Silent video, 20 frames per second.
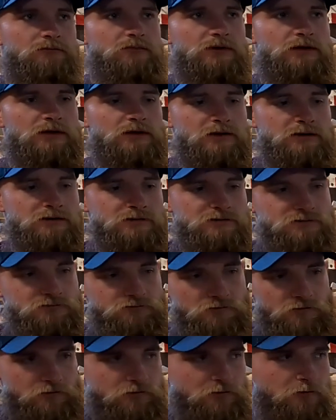because
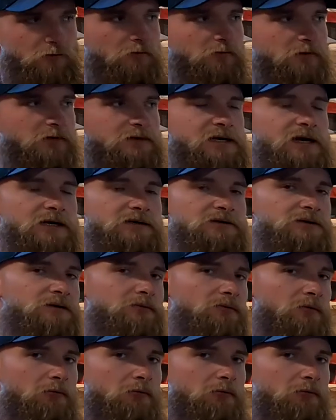with early testing,